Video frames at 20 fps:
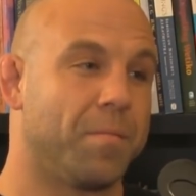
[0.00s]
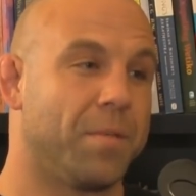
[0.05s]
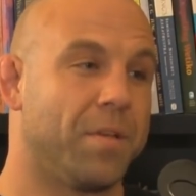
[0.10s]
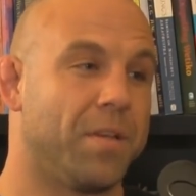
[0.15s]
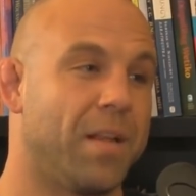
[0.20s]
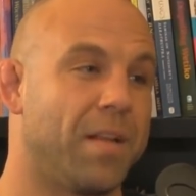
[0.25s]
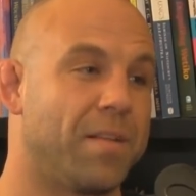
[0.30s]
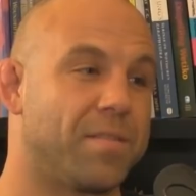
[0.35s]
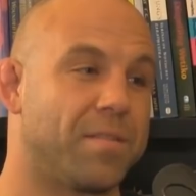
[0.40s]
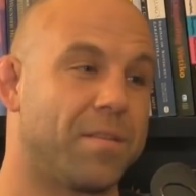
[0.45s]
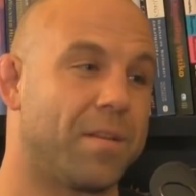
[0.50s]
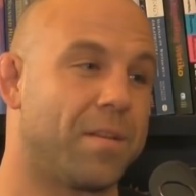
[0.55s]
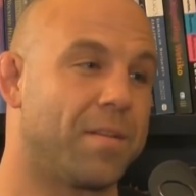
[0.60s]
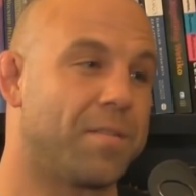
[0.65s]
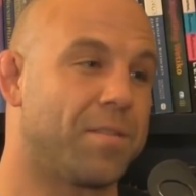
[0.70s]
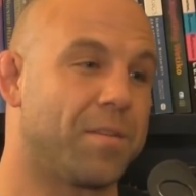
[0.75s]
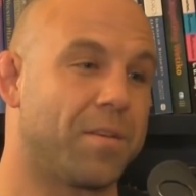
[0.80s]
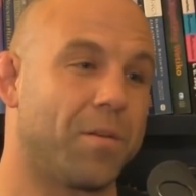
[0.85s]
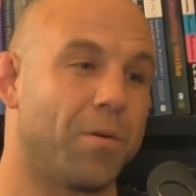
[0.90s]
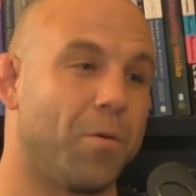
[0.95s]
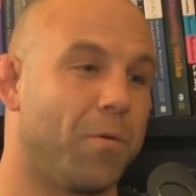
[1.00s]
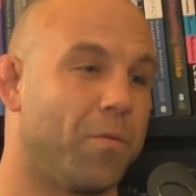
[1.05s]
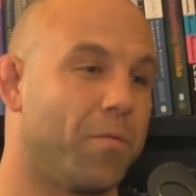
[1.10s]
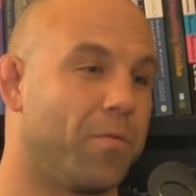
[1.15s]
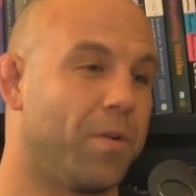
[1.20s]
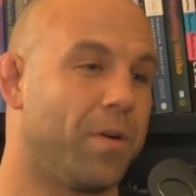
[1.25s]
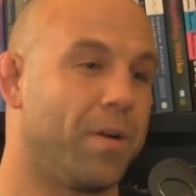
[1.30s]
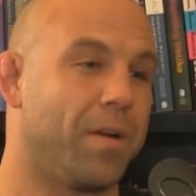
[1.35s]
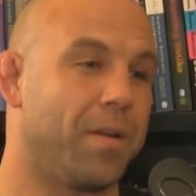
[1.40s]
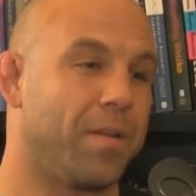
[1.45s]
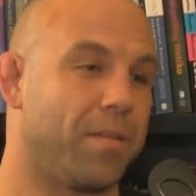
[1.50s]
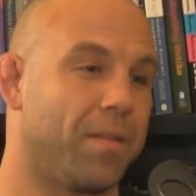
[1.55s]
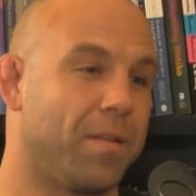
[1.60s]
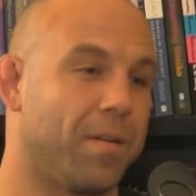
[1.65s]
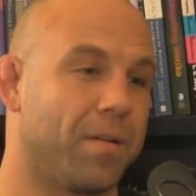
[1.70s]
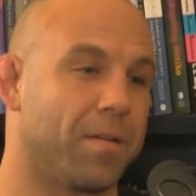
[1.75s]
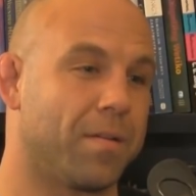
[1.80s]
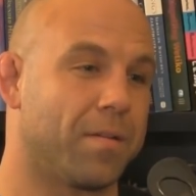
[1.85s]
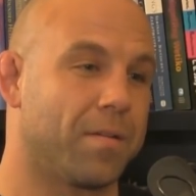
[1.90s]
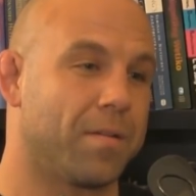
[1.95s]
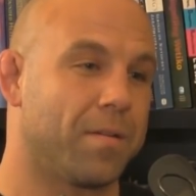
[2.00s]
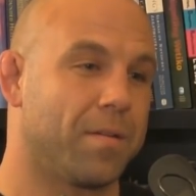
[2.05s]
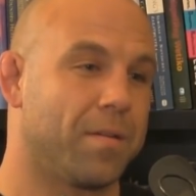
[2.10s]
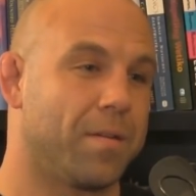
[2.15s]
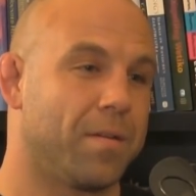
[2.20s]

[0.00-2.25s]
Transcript: I mean, that's that's the goal for anything.